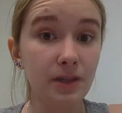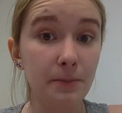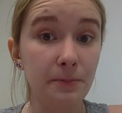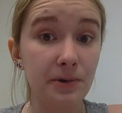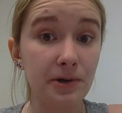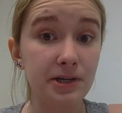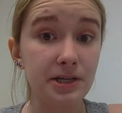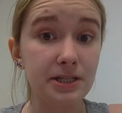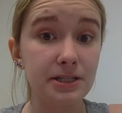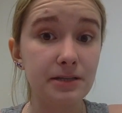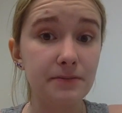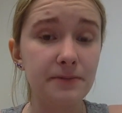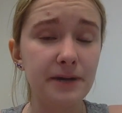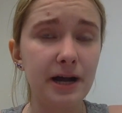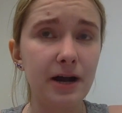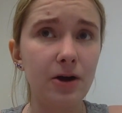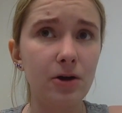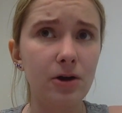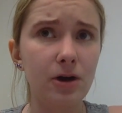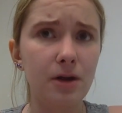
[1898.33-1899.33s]
The book is
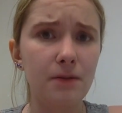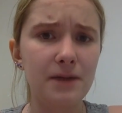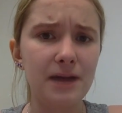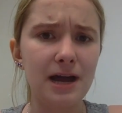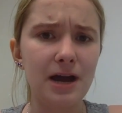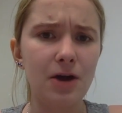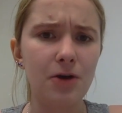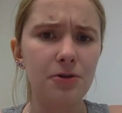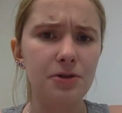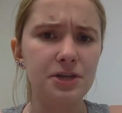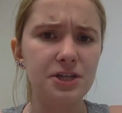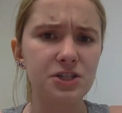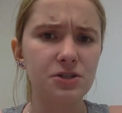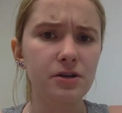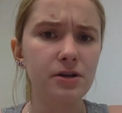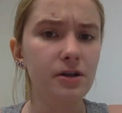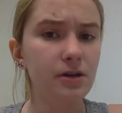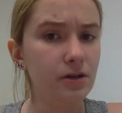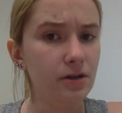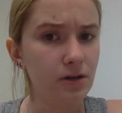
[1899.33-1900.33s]
about um, how
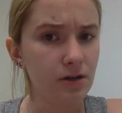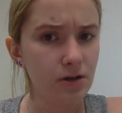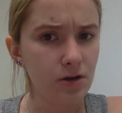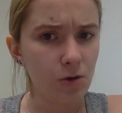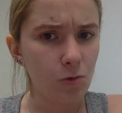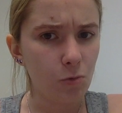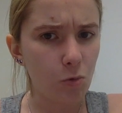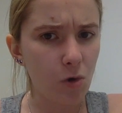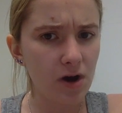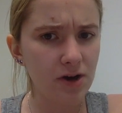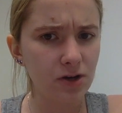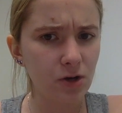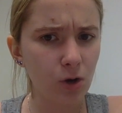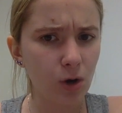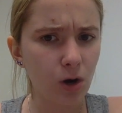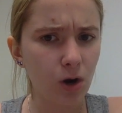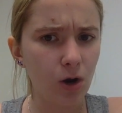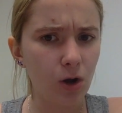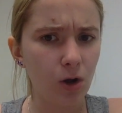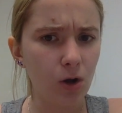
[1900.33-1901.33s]
this one
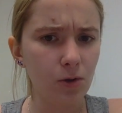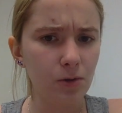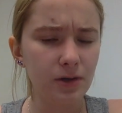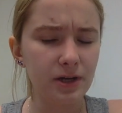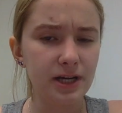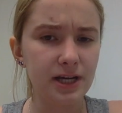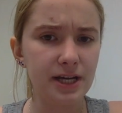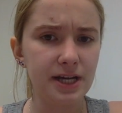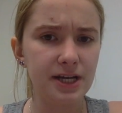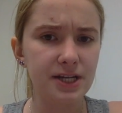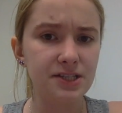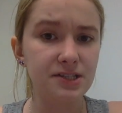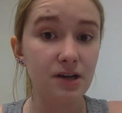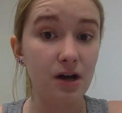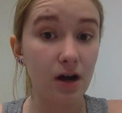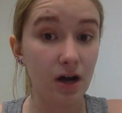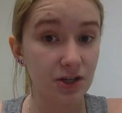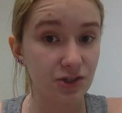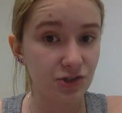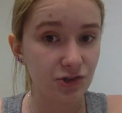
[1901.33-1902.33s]
girl is
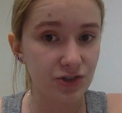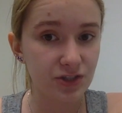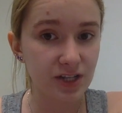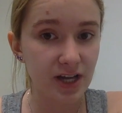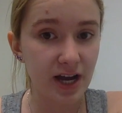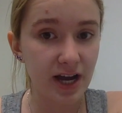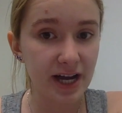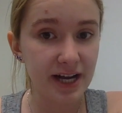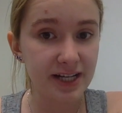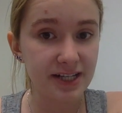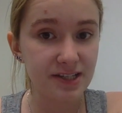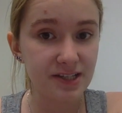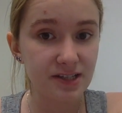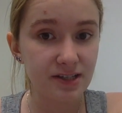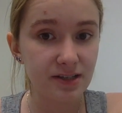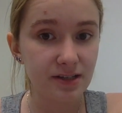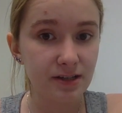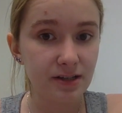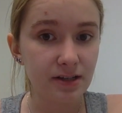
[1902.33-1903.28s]
ostracized